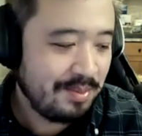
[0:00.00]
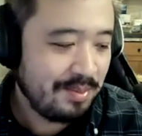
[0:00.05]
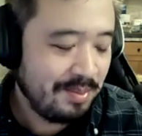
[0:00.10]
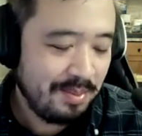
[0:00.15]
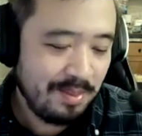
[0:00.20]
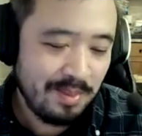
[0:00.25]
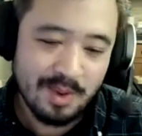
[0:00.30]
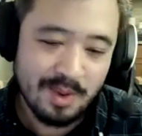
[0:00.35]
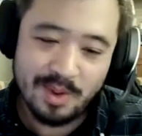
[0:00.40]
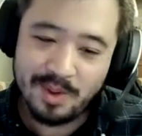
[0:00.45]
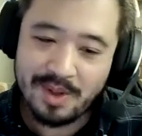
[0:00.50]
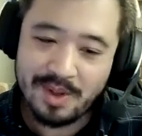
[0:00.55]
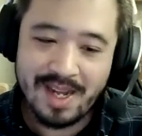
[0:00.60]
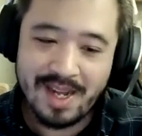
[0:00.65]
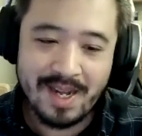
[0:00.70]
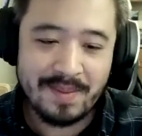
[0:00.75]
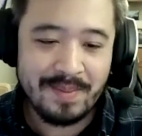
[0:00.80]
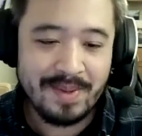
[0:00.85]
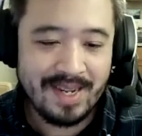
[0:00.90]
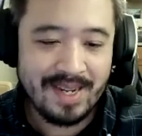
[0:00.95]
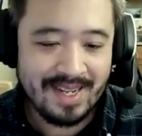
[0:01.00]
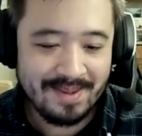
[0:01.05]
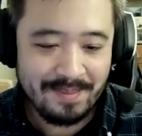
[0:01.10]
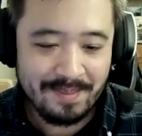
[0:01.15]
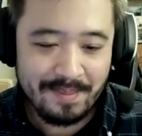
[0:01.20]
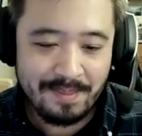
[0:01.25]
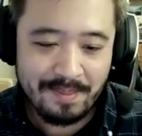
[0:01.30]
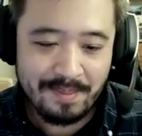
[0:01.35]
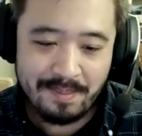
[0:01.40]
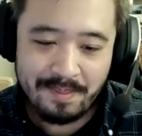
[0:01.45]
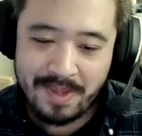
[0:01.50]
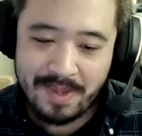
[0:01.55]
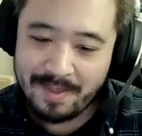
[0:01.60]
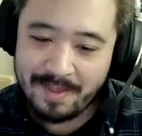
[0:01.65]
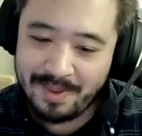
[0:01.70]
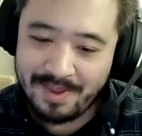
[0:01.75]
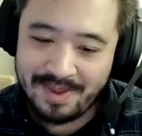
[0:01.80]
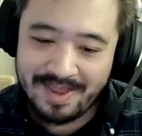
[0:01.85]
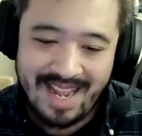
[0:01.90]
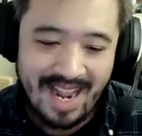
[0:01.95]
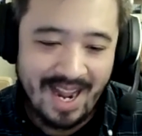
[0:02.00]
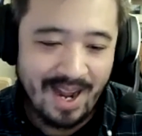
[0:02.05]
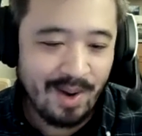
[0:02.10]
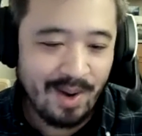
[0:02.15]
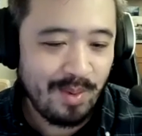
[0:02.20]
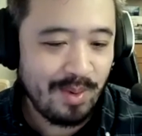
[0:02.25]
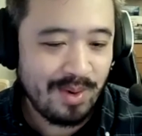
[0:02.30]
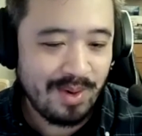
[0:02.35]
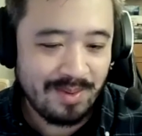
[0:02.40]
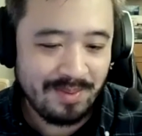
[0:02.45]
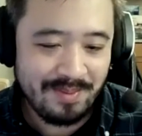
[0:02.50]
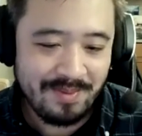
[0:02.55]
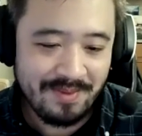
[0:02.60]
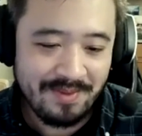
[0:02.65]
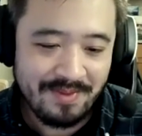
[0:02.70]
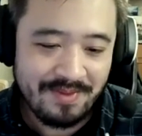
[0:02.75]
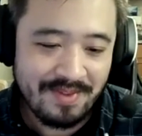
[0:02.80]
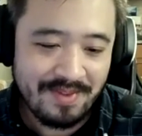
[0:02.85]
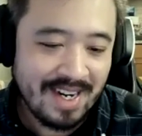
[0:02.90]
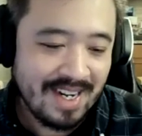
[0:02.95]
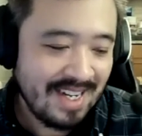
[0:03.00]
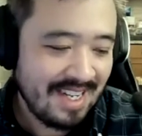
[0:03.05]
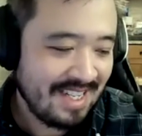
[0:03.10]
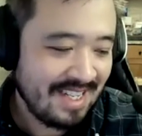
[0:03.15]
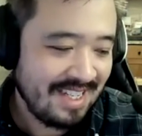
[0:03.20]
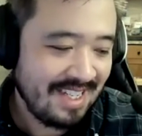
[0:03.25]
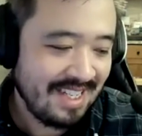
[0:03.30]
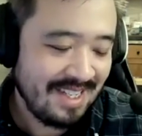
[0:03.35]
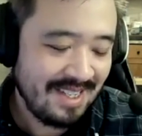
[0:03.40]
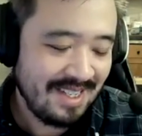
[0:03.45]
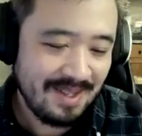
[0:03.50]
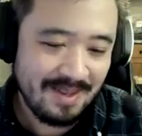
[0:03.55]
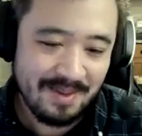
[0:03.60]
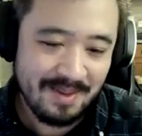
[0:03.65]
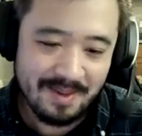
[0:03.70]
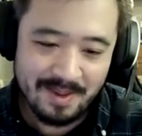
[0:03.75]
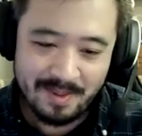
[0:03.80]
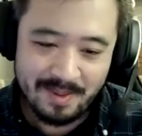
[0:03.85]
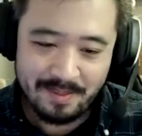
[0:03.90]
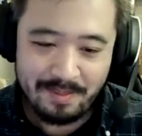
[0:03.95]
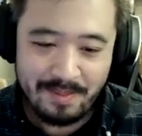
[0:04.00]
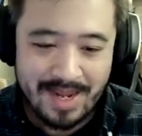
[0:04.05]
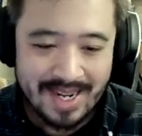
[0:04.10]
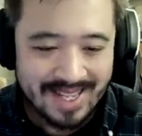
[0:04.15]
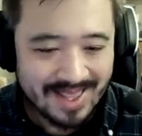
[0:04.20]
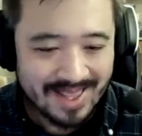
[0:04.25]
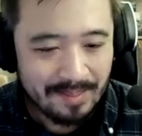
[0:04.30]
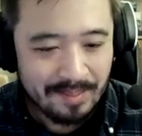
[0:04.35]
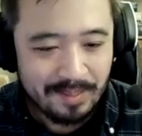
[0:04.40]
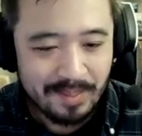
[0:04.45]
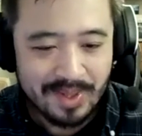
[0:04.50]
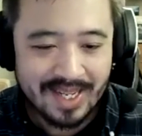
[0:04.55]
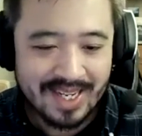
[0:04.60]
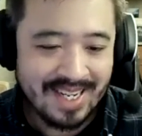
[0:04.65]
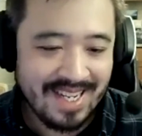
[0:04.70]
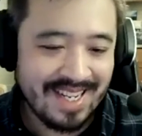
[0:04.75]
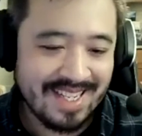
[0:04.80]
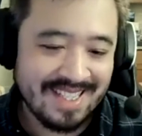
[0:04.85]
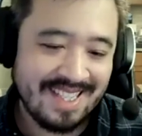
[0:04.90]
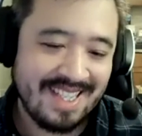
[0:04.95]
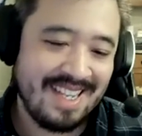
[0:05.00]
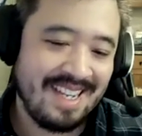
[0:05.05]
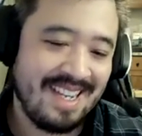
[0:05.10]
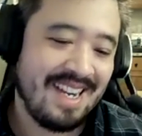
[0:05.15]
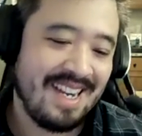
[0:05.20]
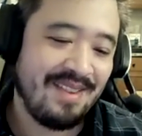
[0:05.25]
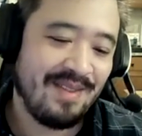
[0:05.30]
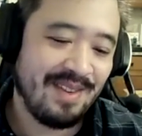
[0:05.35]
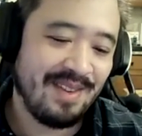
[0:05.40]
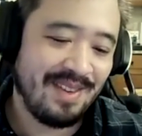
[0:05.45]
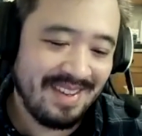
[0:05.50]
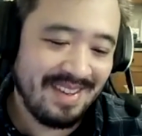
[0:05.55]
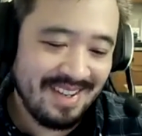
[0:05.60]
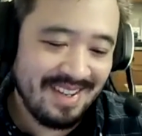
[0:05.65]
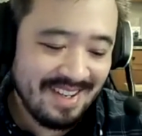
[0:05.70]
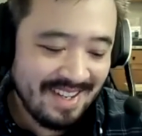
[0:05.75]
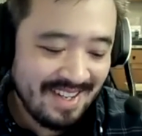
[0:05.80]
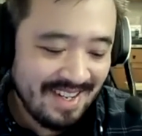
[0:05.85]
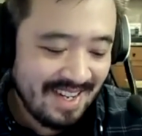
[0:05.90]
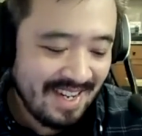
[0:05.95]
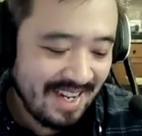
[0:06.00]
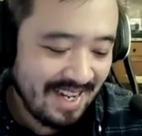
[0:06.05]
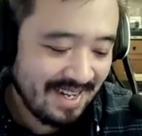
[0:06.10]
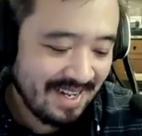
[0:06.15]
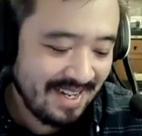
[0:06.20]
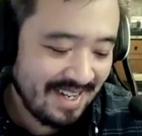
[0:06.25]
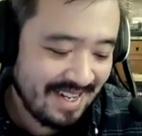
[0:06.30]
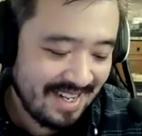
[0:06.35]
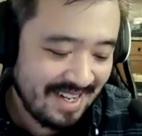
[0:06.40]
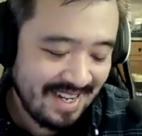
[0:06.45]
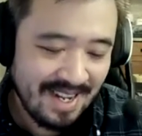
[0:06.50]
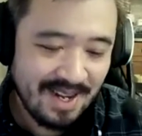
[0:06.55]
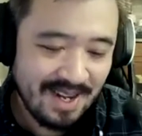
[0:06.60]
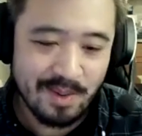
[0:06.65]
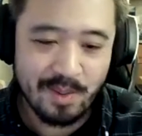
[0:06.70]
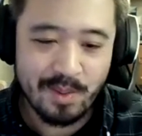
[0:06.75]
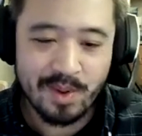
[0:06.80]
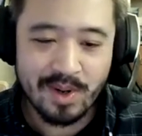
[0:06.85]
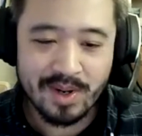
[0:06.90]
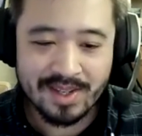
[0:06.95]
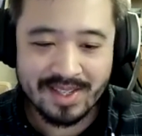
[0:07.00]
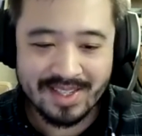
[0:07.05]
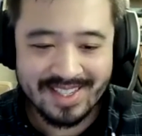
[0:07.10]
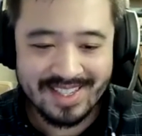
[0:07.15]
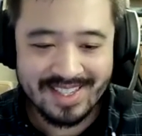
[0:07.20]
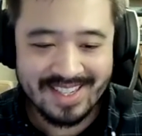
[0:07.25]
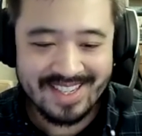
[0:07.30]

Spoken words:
Mortal Kombat, people in the outworld fighting, make it the bloodiest thing ever, and it worked.